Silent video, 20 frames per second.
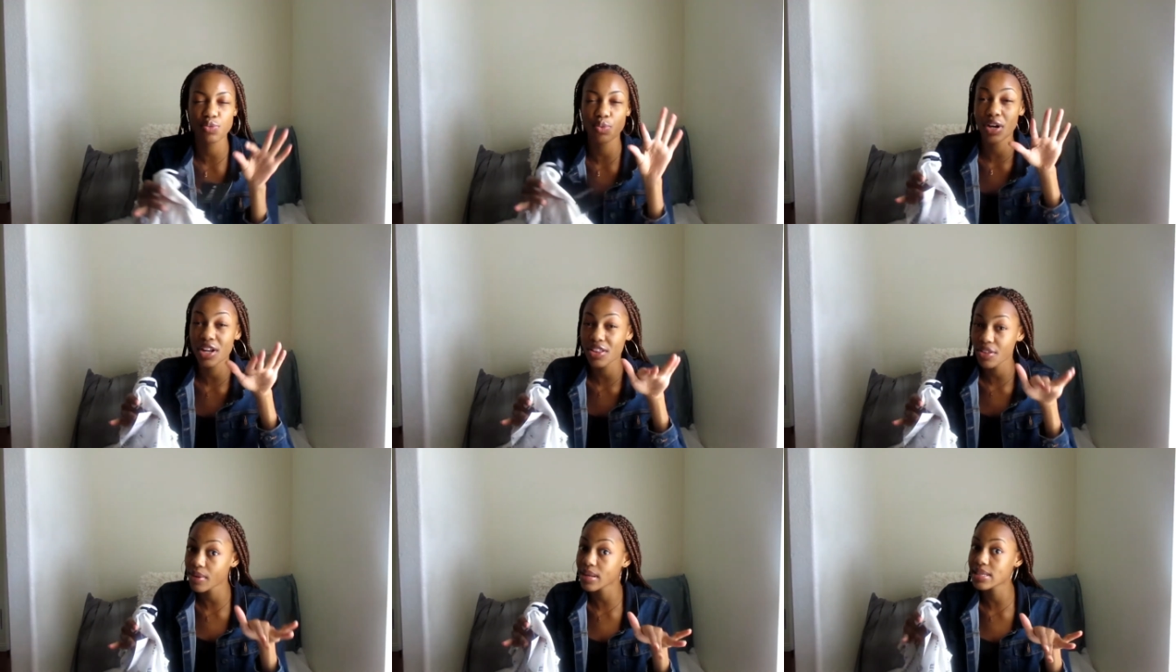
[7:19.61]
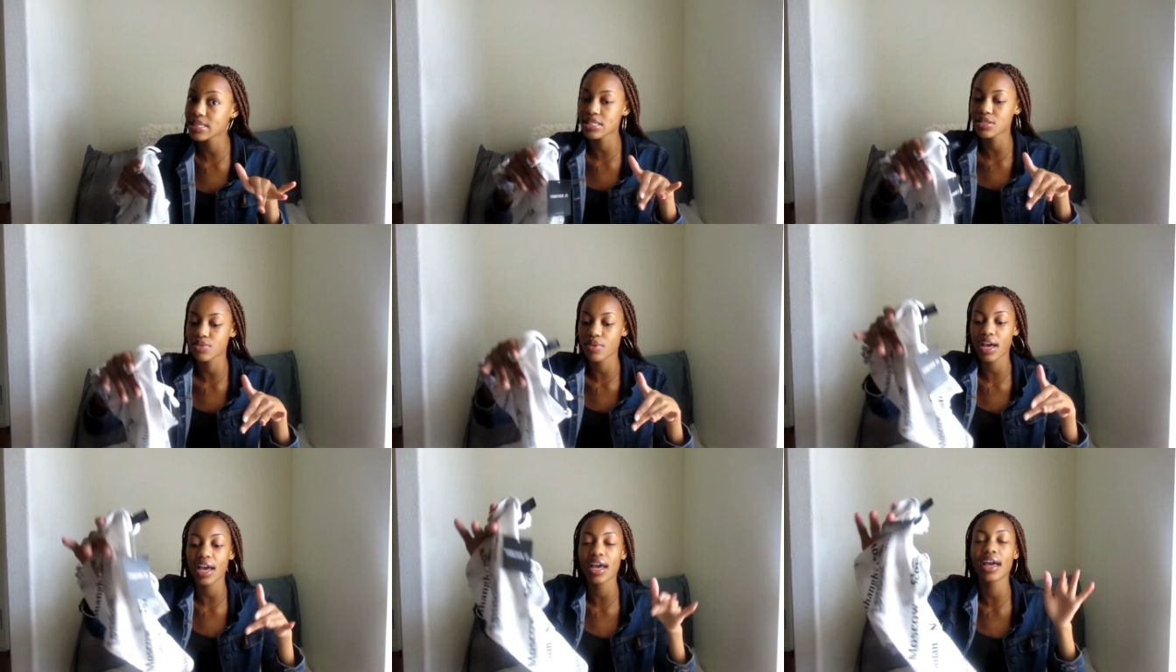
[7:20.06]
one of the reasons
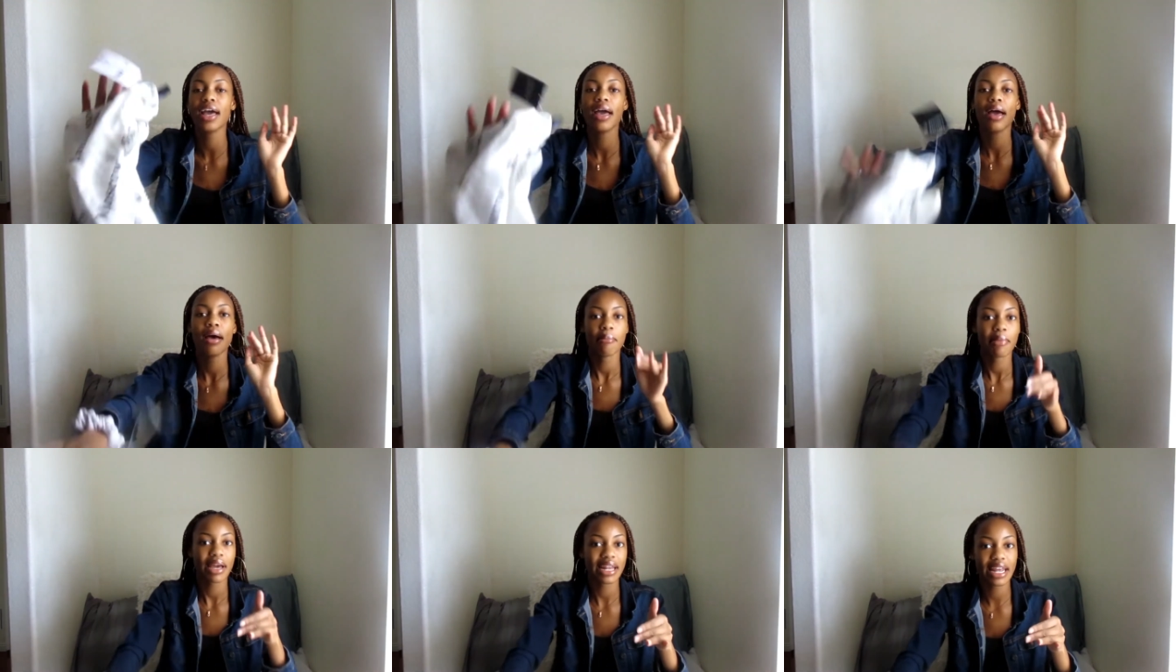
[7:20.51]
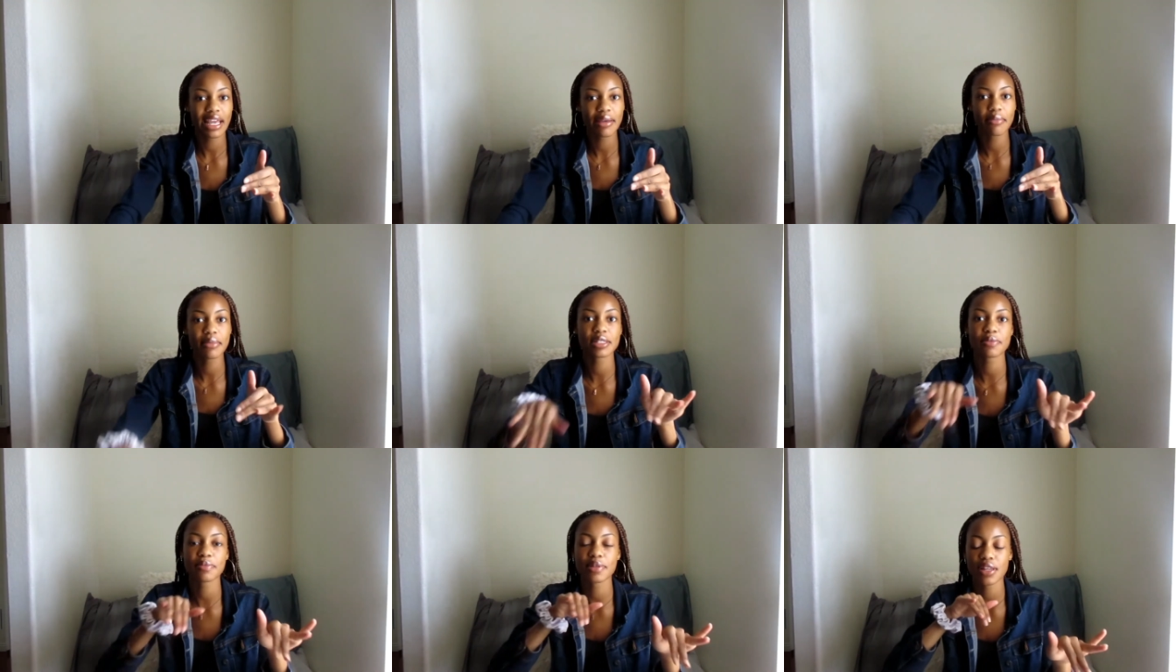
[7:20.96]
why my name
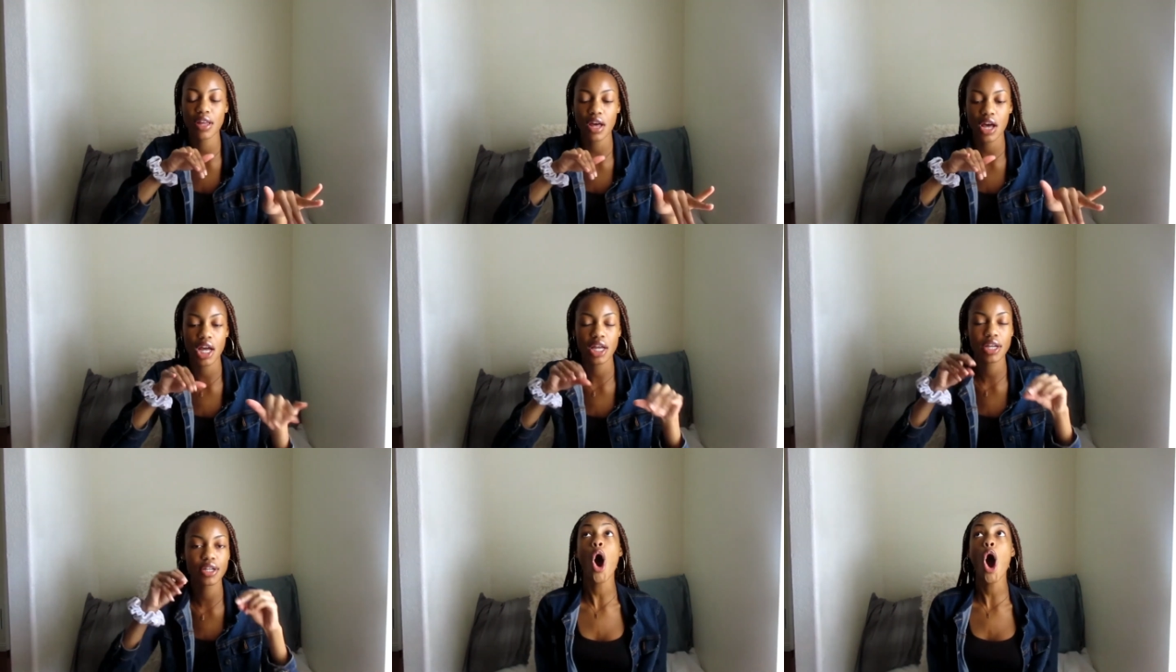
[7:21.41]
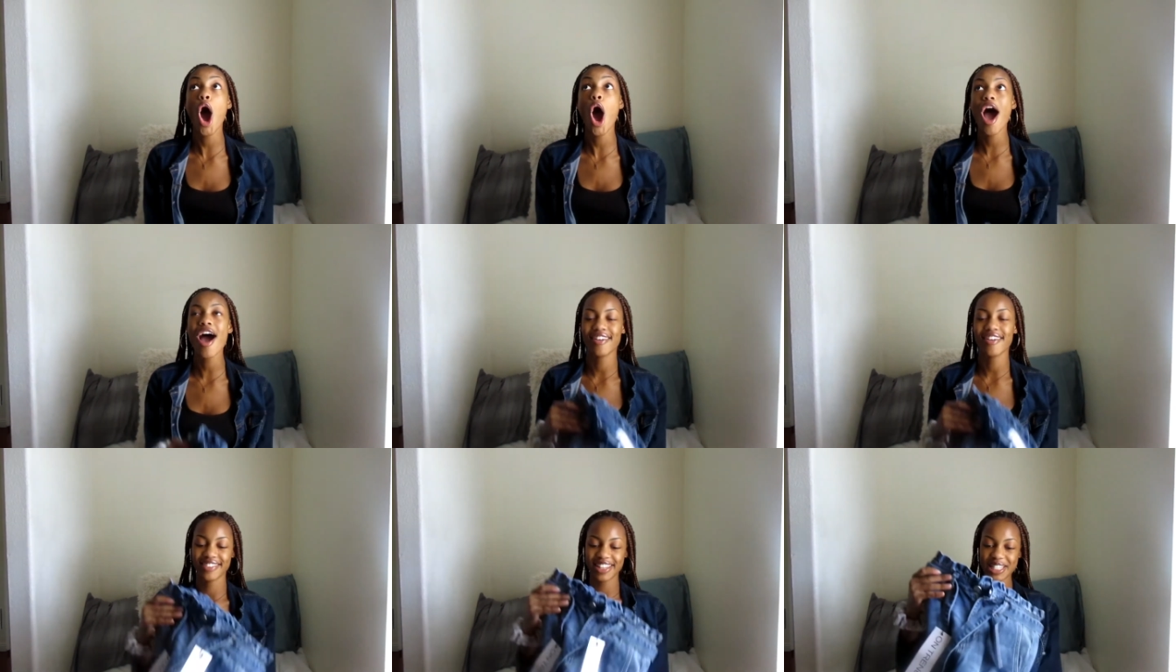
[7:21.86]
is Milan.
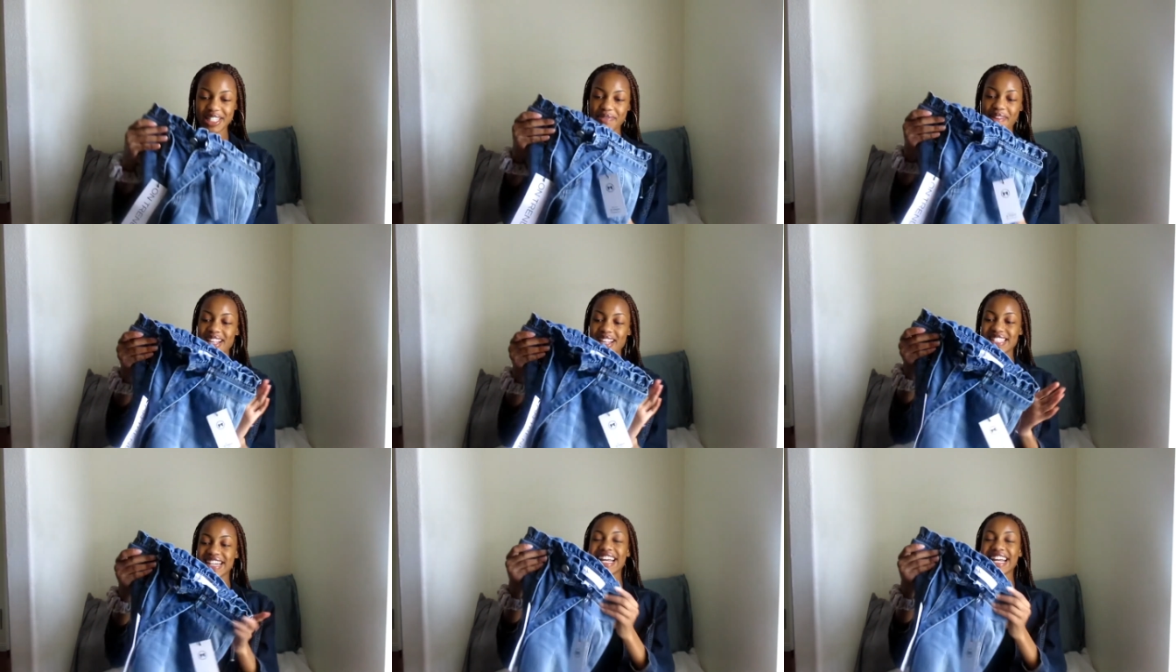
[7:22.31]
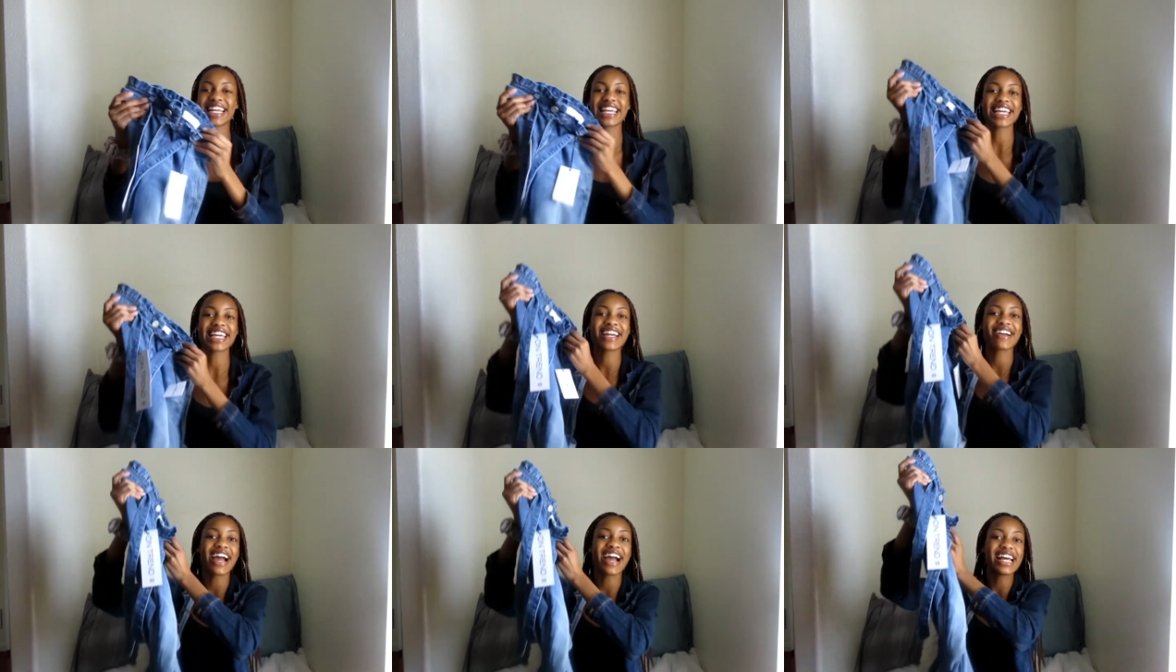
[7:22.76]
Oh, these pants right
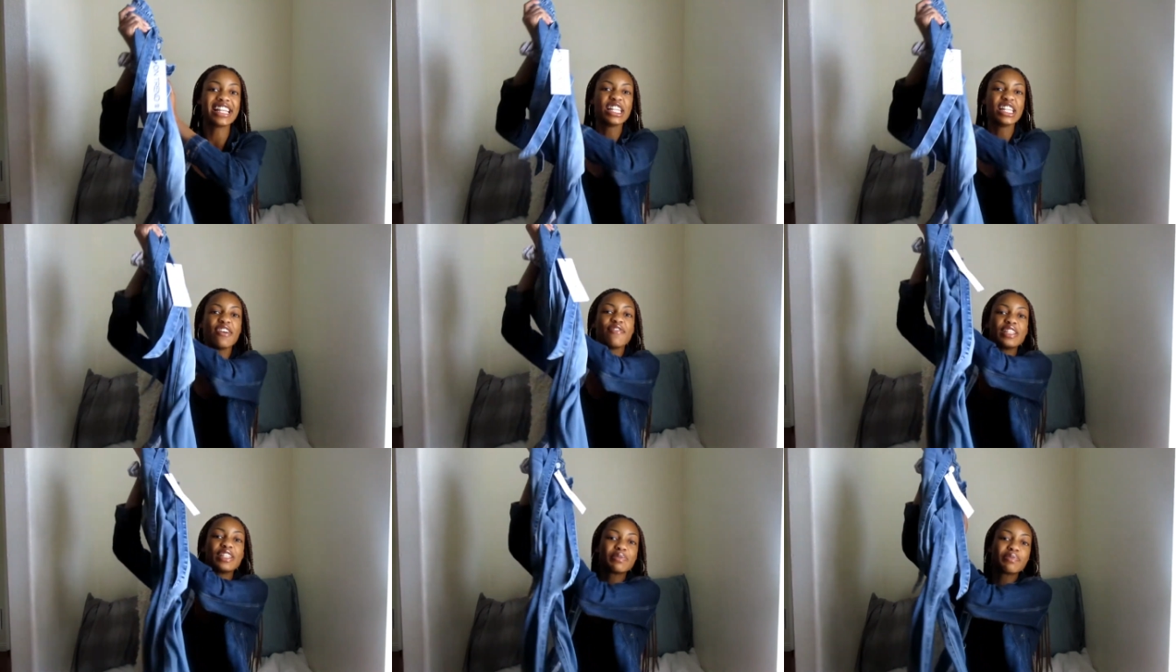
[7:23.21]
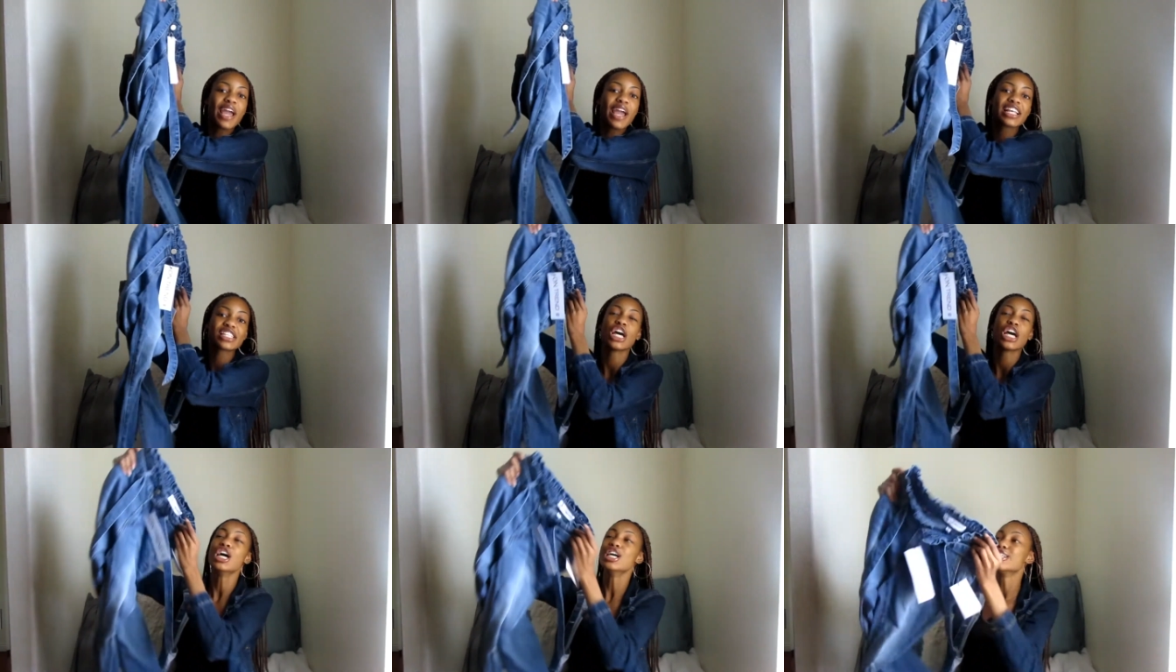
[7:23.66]
here. I love these
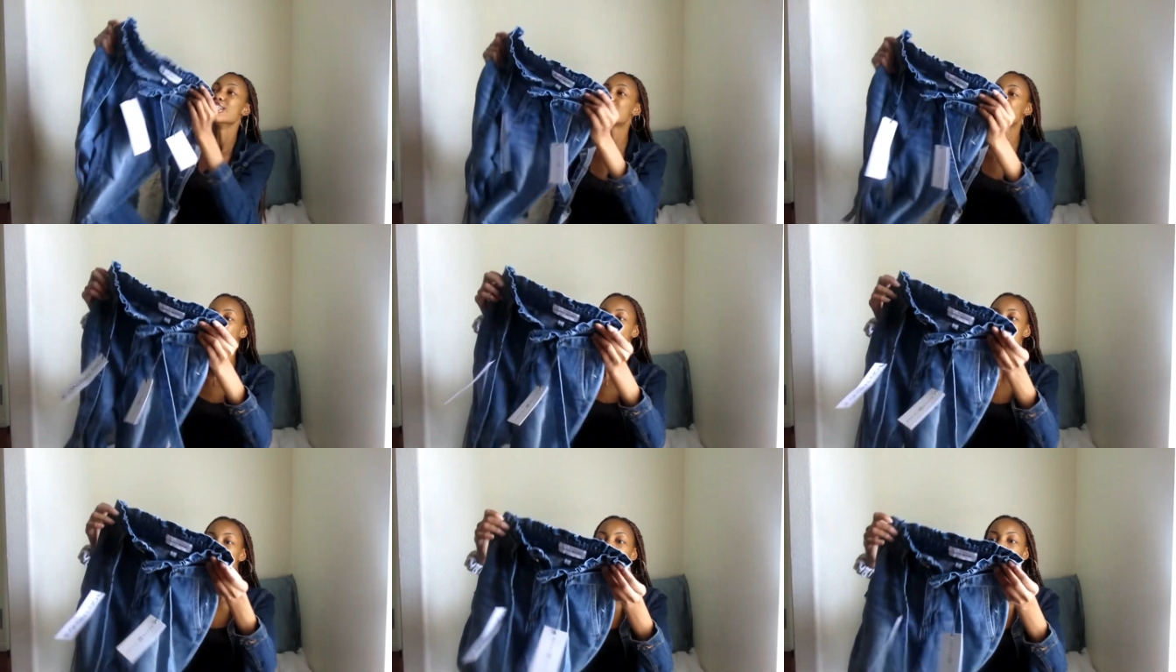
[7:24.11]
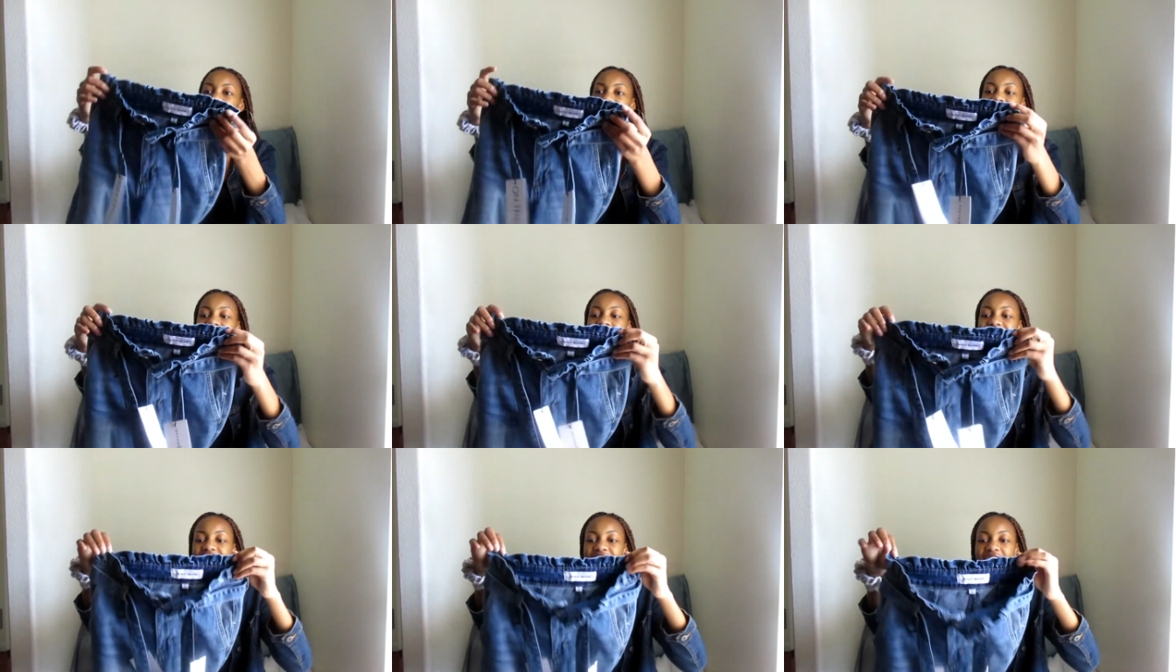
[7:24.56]
pants so much.
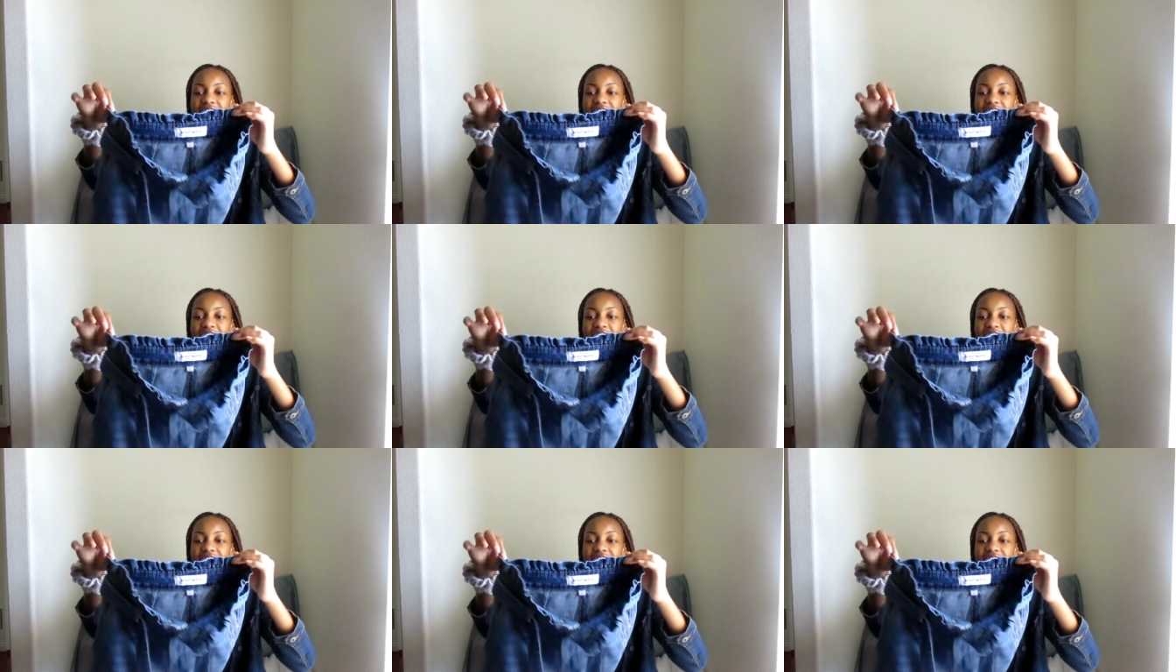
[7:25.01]
They just